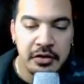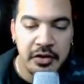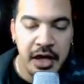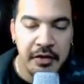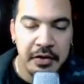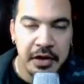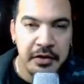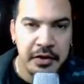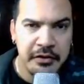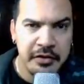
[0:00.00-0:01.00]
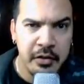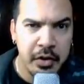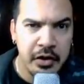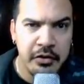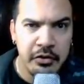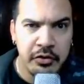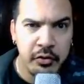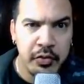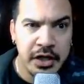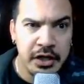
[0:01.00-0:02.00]
laughing at things I wanted her to
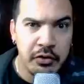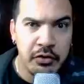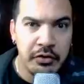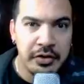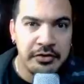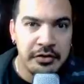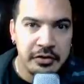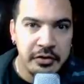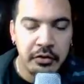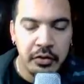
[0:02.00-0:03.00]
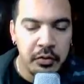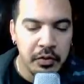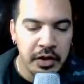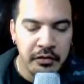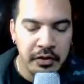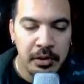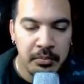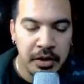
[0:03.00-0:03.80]
read or listen to or whatever.